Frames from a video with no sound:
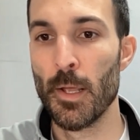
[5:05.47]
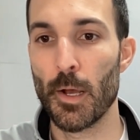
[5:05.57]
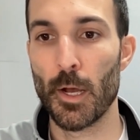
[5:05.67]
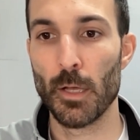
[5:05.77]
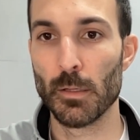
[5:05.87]

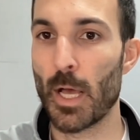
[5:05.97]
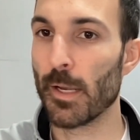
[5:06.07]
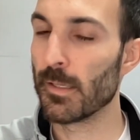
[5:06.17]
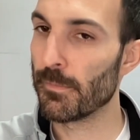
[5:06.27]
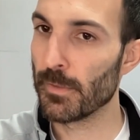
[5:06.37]
A lot
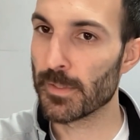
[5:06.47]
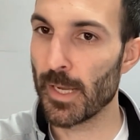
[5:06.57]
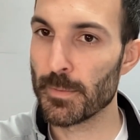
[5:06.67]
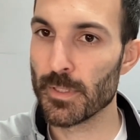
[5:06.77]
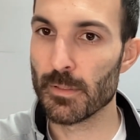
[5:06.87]
of different
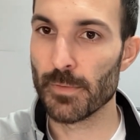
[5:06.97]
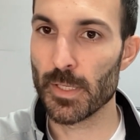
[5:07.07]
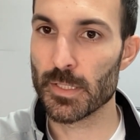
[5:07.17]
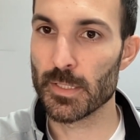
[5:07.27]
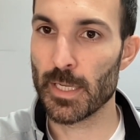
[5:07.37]
types of
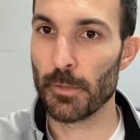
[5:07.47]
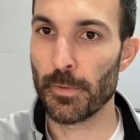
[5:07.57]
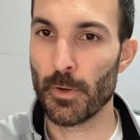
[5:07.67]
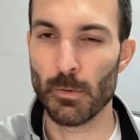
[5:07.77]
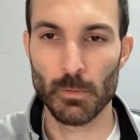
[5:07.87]
devices out
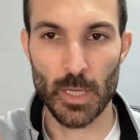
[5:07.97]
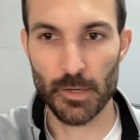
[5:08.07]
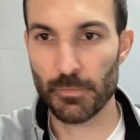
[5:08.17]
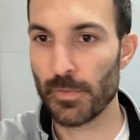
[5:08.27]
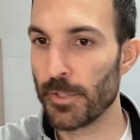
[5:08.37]
there, a lot
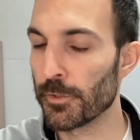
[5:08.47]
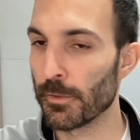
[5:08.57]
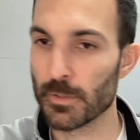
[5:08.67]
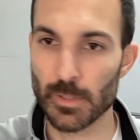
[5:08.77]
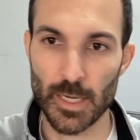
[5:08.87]
of
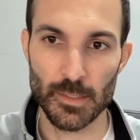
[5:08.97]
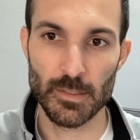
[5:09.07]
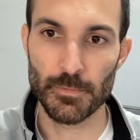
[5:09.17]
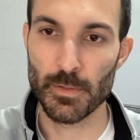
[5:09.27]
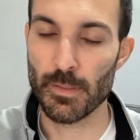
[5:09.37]
features, a lot of
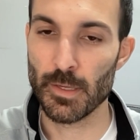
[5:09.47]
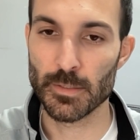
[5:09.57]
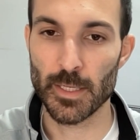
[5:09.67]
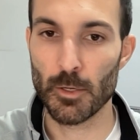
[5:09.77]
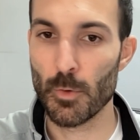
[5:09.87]
different things
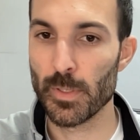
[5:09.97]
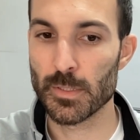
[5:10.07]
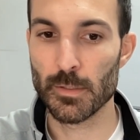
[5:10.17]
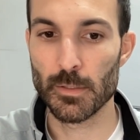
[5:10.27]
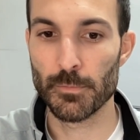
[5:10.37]
that go into
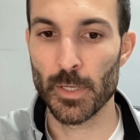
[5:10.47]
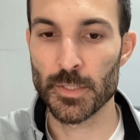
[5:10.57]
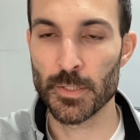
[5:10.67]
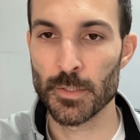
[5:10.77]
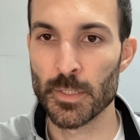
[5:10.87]
the
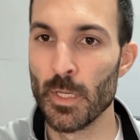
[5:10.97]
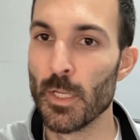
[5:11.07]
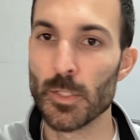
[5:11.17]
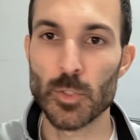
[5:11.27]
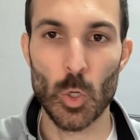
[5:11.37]
devices.
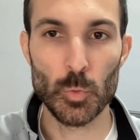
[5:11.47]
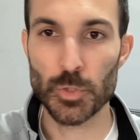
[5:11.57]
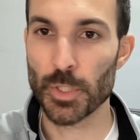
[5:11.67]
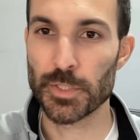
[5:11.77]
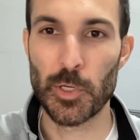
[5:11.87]
Don't
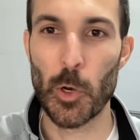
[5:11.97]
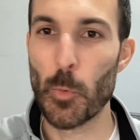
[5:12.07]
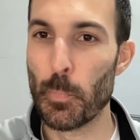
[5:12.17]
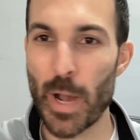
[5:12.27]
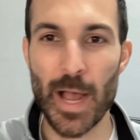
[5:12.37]
just go
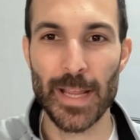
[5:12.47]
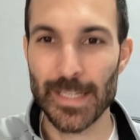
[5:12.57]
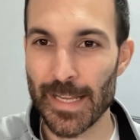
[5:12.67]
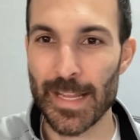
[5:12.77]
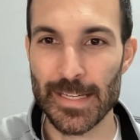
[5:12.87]
buy
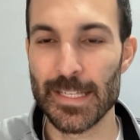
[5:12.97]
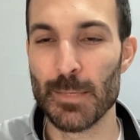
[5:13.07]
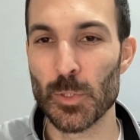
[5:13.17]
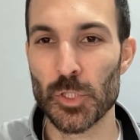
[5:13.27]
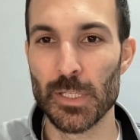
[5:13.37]
an AED
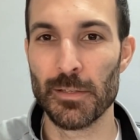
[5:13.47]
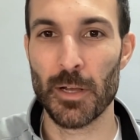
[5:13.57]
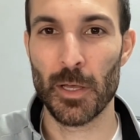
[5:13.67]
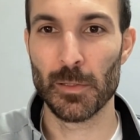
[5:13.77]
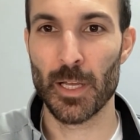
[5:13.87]
machine
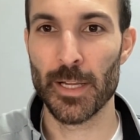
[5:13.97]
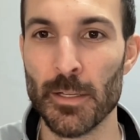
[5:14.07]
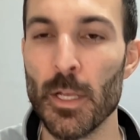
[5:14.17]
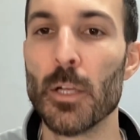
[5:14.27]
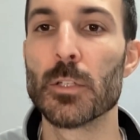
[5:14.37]

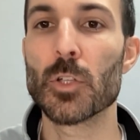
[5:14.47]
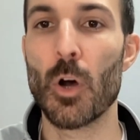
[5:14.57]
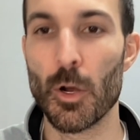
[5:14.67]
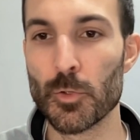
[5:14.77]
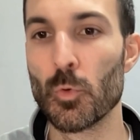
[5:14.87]
online.
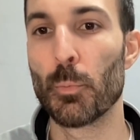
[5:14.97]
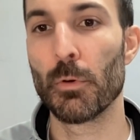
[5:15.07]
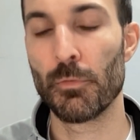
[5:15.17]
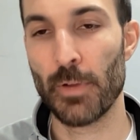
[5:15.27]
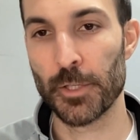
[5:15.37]
Talk to a
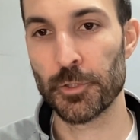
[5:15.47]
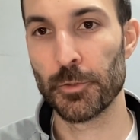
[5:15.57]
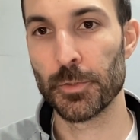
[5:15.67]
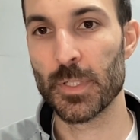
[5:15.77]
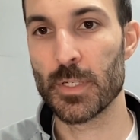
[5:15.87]

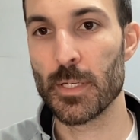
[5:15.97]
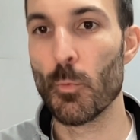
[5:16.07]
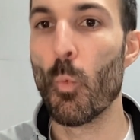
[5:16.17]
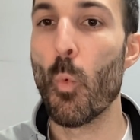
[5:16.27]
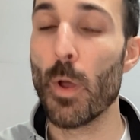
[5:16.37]
professional to see
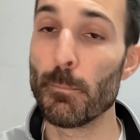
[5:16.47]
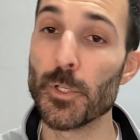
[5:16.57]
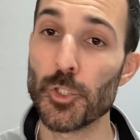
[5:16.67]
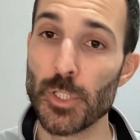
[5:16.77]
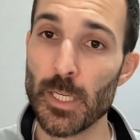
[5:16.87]
what
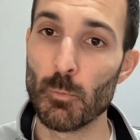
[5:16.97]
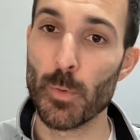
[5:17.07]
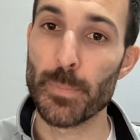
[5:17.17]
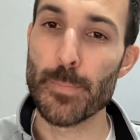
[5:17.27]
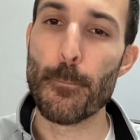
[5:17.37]
machine would
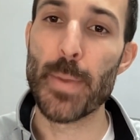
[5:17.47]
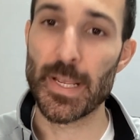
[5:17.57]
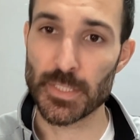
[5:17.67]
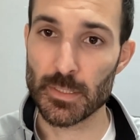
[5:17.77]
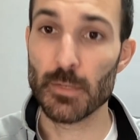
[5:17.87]
be
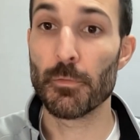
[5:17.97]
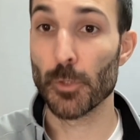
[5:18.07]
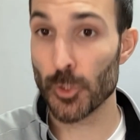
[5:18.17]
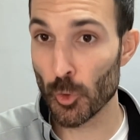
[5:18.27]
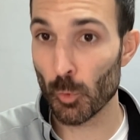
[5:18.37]
best for
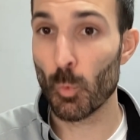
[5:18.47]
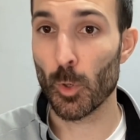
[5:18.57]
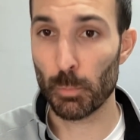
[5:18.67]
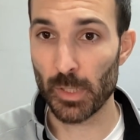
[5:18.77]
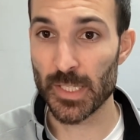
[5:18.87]
your
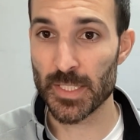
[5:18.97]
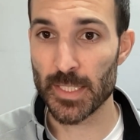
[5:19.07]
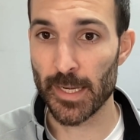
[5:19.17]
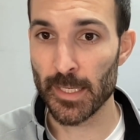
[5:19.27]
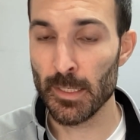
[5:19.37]
workplace
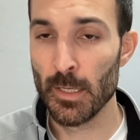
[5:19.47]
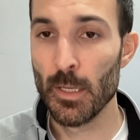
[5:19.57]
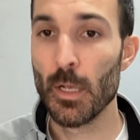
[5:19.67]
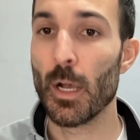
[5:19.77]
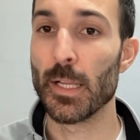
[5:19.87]
setting.
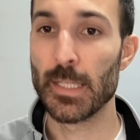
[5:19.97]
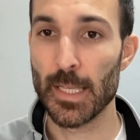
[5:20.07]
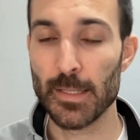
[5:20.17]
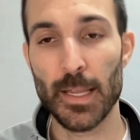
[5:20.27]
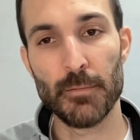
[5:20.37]

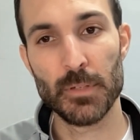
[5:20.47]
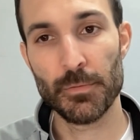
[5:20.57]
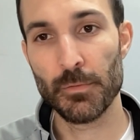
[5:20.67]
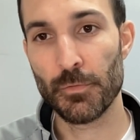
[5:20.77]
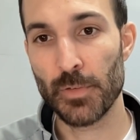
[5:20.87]
Again, they have
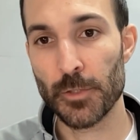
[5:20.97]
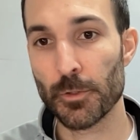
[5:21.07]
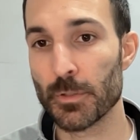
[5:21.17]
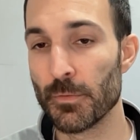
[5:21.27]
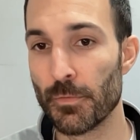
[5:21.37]
different
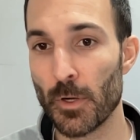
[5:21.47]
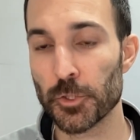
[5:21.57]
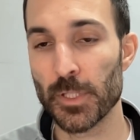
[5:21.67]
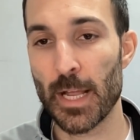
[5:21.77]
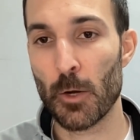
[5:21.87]
features and
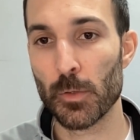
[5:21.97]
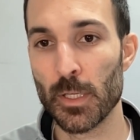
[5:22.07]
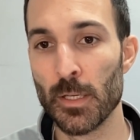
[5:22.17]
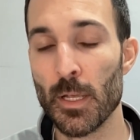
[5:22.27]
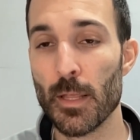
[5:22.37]

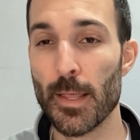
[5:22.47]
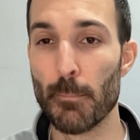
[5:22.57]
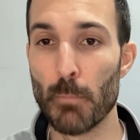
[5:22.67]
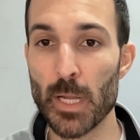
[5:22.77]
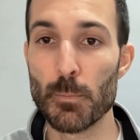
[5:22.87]
functionality
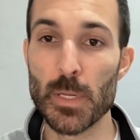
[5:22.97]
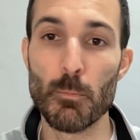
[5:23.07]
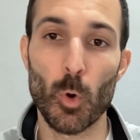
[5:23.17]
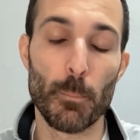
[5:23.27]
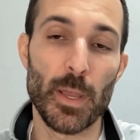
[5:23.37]
that might be
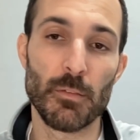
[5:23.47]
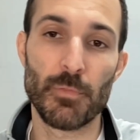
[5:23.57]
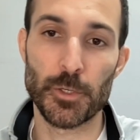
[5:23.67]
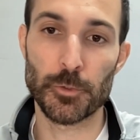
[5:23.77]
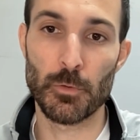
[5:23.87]
more
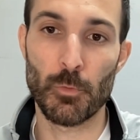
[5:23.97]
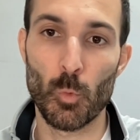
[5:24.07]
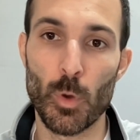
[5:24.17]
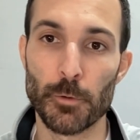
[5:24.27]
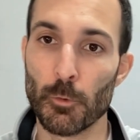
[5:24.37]
beneficial for
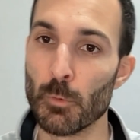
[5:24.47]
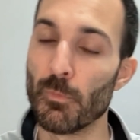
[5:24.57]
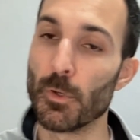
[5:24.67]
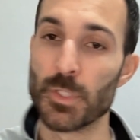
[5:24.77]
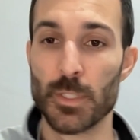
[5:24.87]
one group
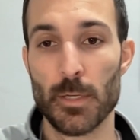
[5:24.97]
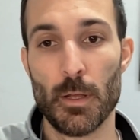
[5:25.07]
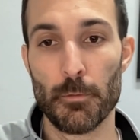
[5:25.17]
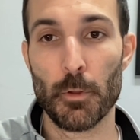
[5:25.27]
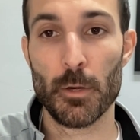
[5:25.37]
versus
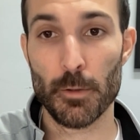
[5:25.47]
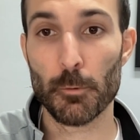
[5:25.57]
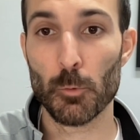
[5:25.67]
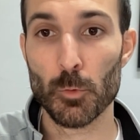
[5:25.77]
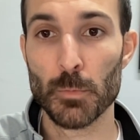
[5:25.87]
another
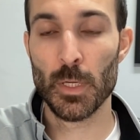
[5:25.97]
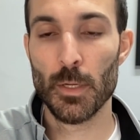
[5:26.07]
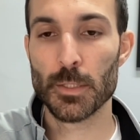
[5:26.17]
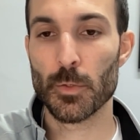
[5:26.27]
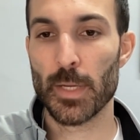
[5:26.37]
group.
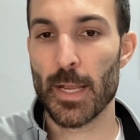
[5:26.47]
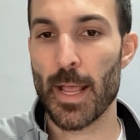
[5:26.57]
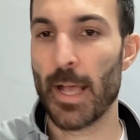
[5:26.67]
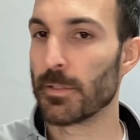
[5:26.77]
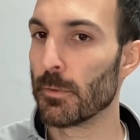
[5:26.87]
So again,
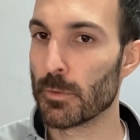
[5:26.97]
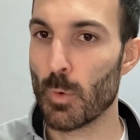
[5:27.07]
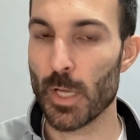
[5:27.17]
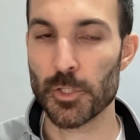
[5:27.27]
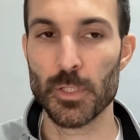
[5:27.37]
ask those
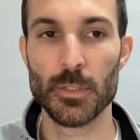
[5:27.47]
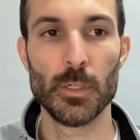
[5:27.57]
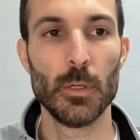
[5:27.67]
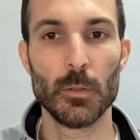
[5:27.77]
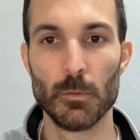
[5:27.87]
questions,
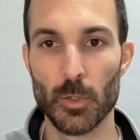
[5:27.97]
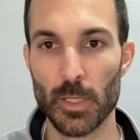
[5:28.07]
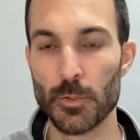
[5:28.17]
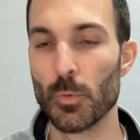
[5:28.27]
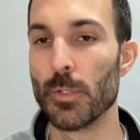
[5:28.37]
look
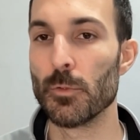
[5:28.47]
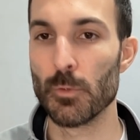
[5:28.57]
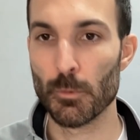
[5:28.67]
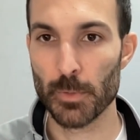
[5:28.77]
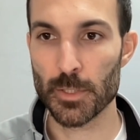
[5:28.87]
into it, do
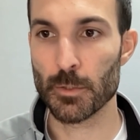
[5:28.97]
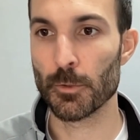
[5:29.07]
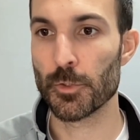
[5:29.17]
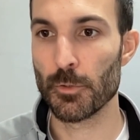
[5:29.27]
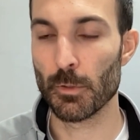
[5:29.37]
your
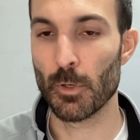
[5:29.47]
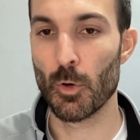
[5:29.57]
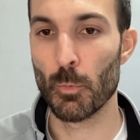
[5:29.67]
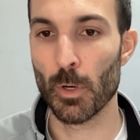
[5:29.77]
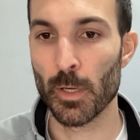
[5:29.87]
research, do your
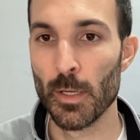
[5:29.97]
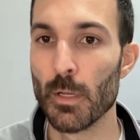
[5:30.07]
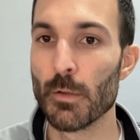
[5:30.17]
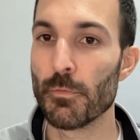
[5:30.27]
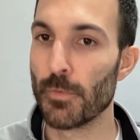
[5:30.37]
homework.
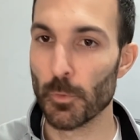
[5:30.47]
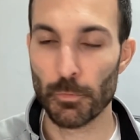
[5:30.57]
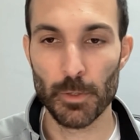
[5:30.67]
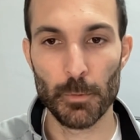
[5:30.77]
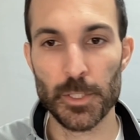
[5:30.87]
Feel
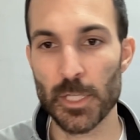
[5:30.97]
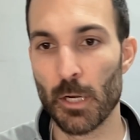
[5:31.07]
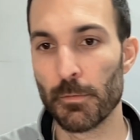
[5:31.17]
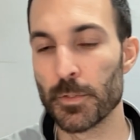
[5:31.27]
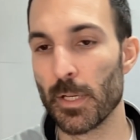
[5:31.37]
free to reach out
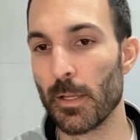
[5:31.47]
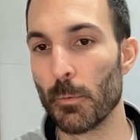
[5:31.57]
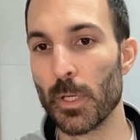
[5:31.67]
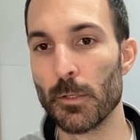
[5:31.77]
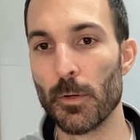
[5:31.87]
if there's anything
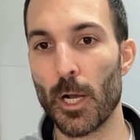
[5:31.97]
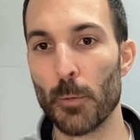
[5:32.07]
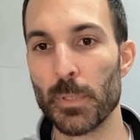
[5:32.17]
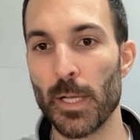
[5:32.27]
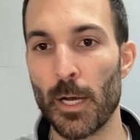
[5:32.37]
we can do to
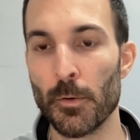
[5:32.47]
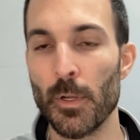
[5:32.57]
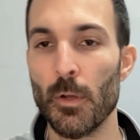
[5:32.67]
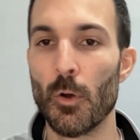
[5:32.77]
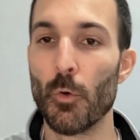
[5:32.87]
help you out.
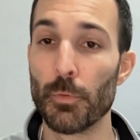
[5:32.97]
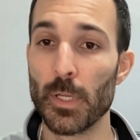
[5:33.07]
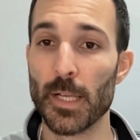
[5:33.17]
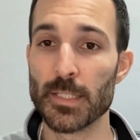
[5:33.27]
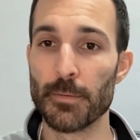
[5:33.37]
Hopefully you
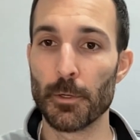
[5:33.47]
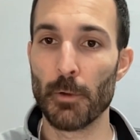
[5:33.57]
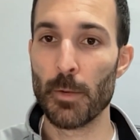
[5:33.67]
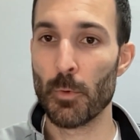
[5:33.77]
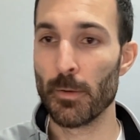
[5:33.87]
guys have a
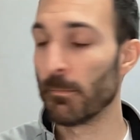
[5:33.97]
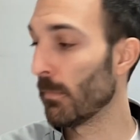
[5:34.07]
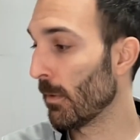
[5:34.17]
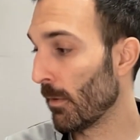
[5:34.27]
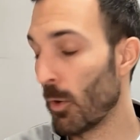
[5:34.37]
great one.
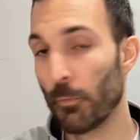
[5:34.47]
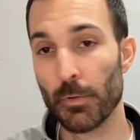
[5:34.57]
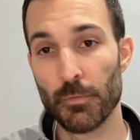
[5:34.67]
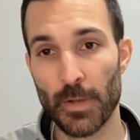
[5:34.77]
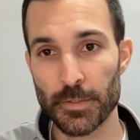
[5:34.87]
Hopefully
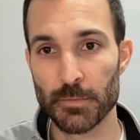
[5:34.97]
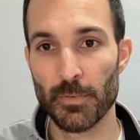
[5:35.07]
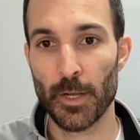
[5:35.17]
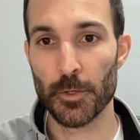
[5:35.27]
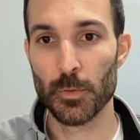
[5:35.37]
you found some
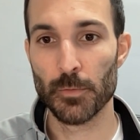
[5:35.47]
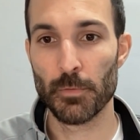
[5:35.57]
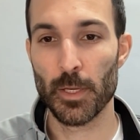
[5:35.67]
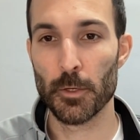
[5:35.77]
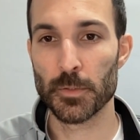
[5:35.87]
value in the
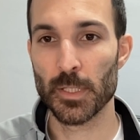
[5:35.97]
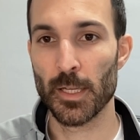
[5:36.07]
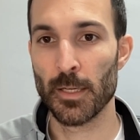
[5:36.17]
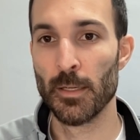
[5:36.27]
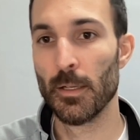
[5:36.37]
video
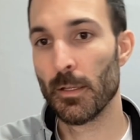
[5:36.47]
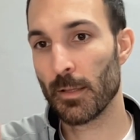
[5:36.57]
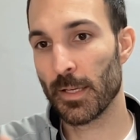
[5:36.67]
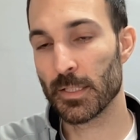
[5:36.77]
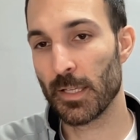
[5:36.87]
today.
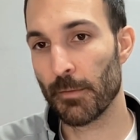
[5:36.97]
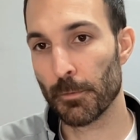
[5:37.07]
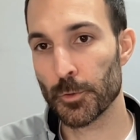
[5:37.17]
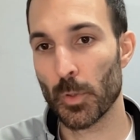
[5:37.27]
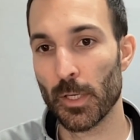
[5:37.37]
Thanks again for
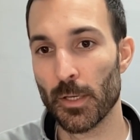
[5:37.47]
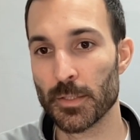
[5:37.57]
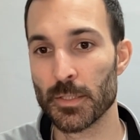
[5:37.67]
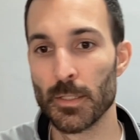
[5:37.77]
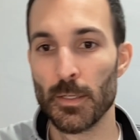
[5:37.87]
joining
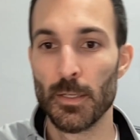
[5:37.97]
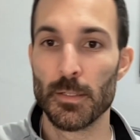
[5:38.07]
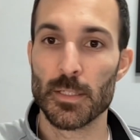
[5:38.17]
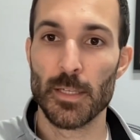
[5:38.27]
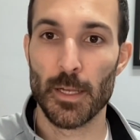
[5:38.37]
us.
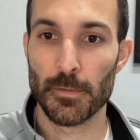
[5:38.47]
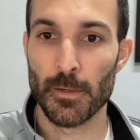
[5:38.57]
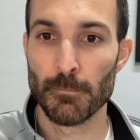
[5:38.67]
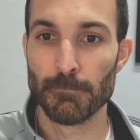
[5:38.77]
See you out there.